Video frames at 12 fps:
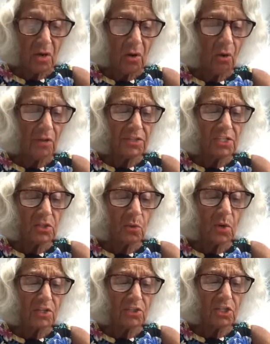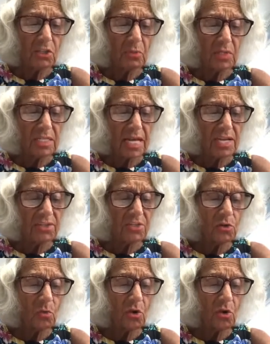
All these questions pertain to